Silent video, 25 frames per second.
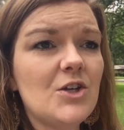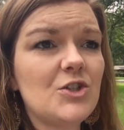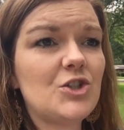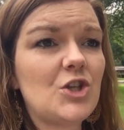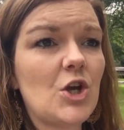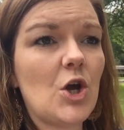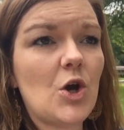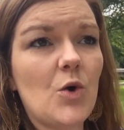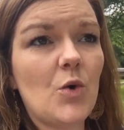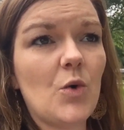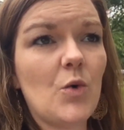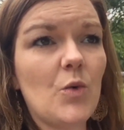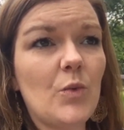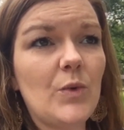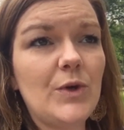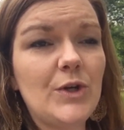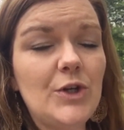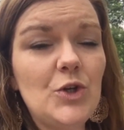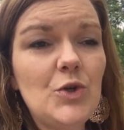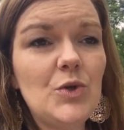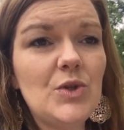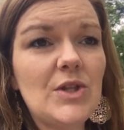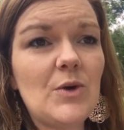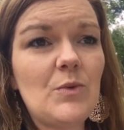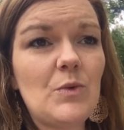So we
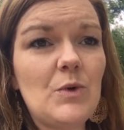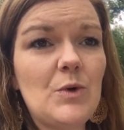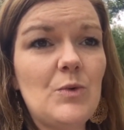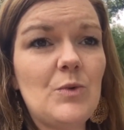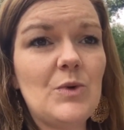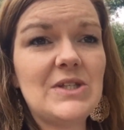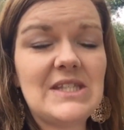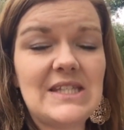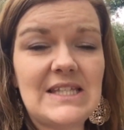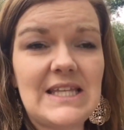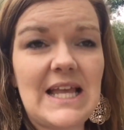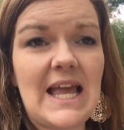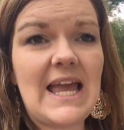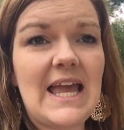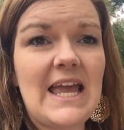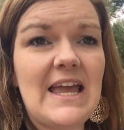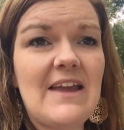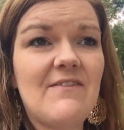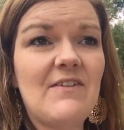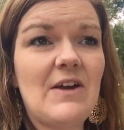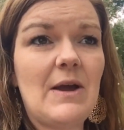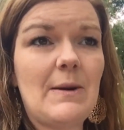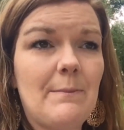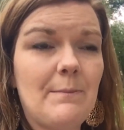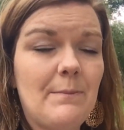knew that we would
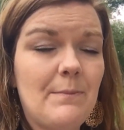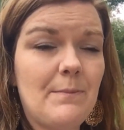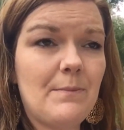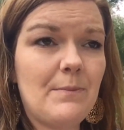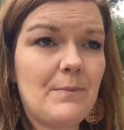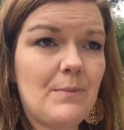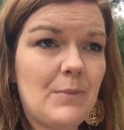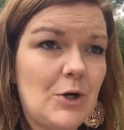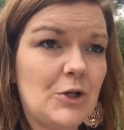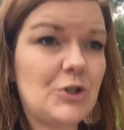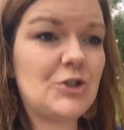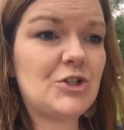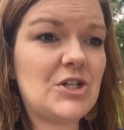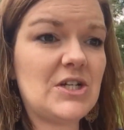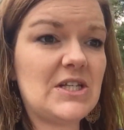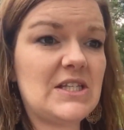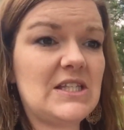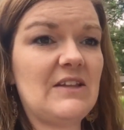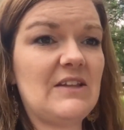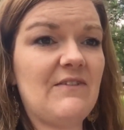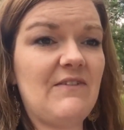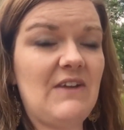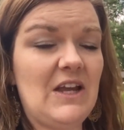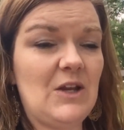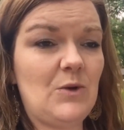save and purchase
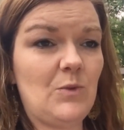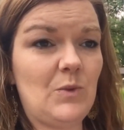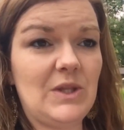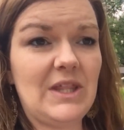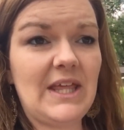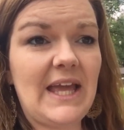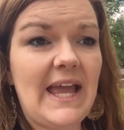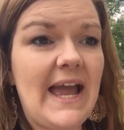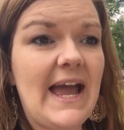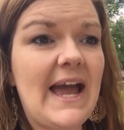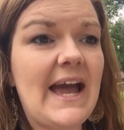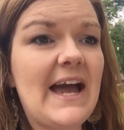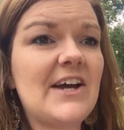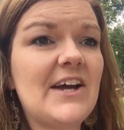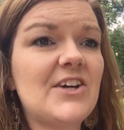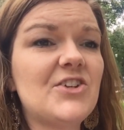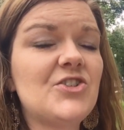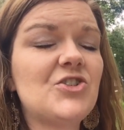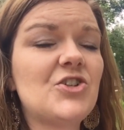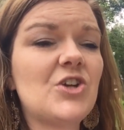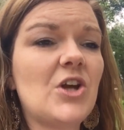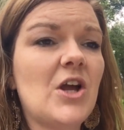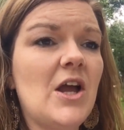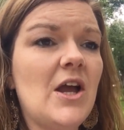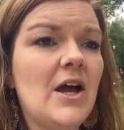the van with cash.
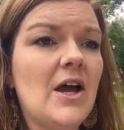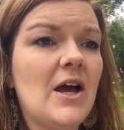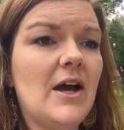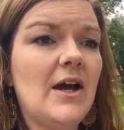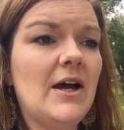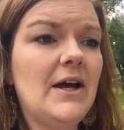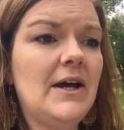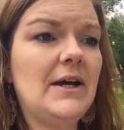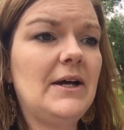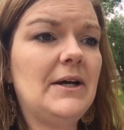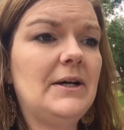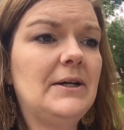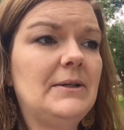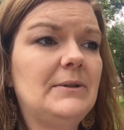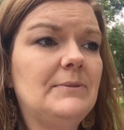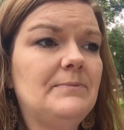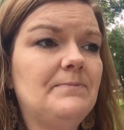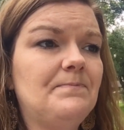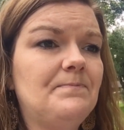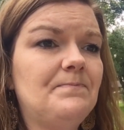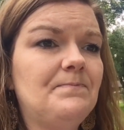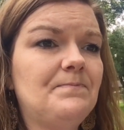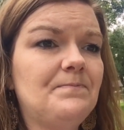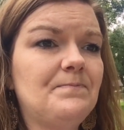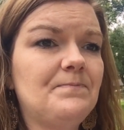
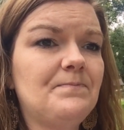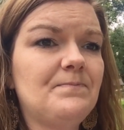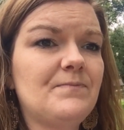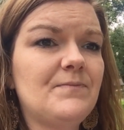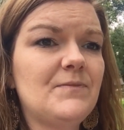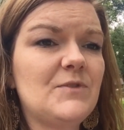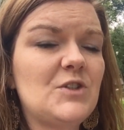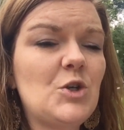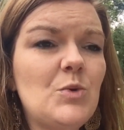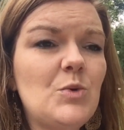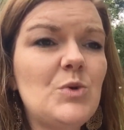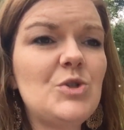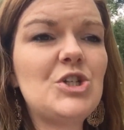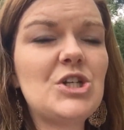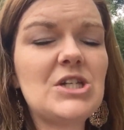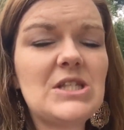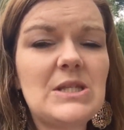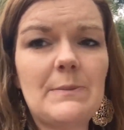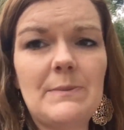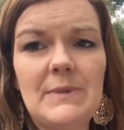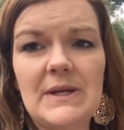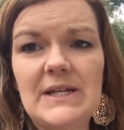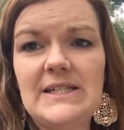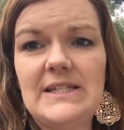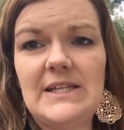Um, so it was
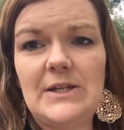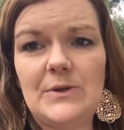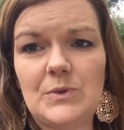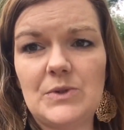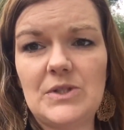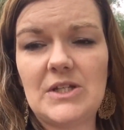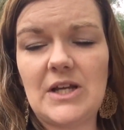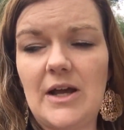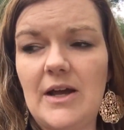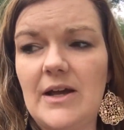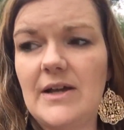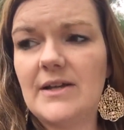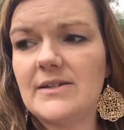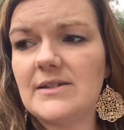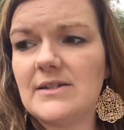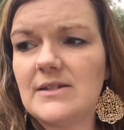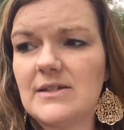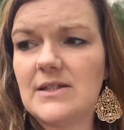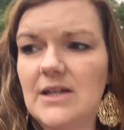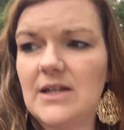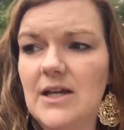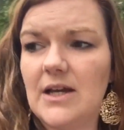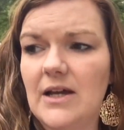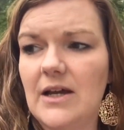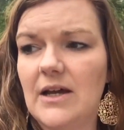just a big deal to us
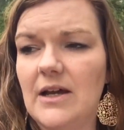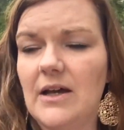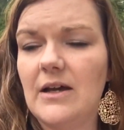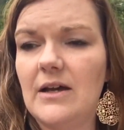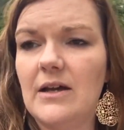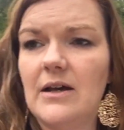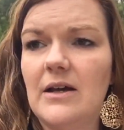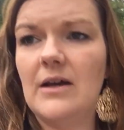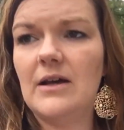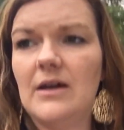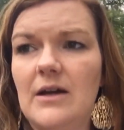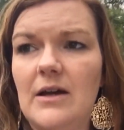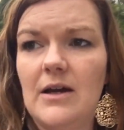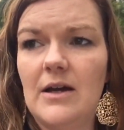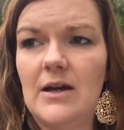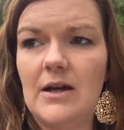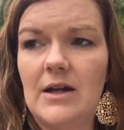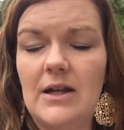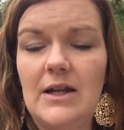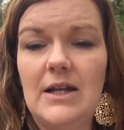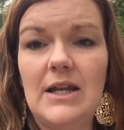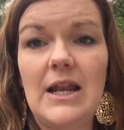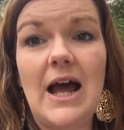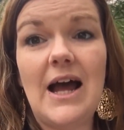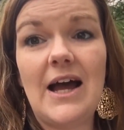to
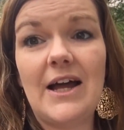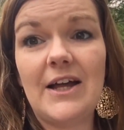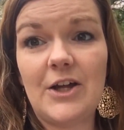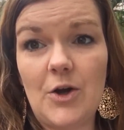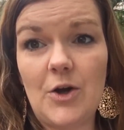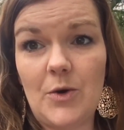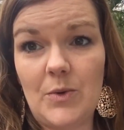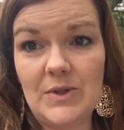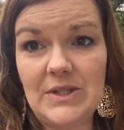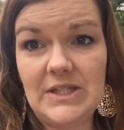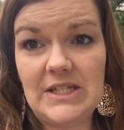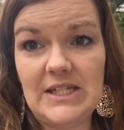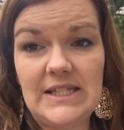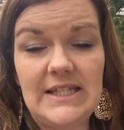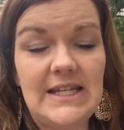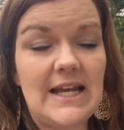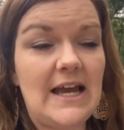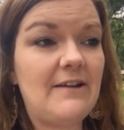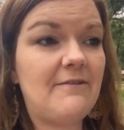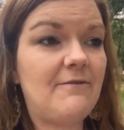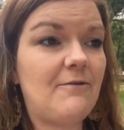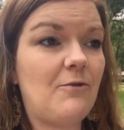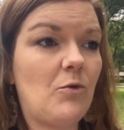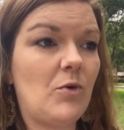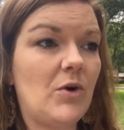not go into
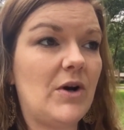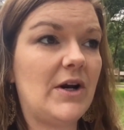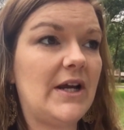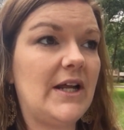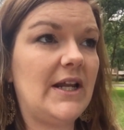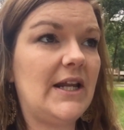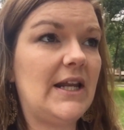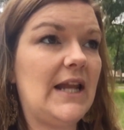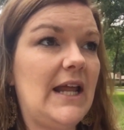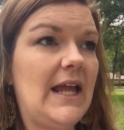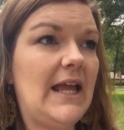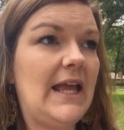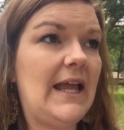debt for it.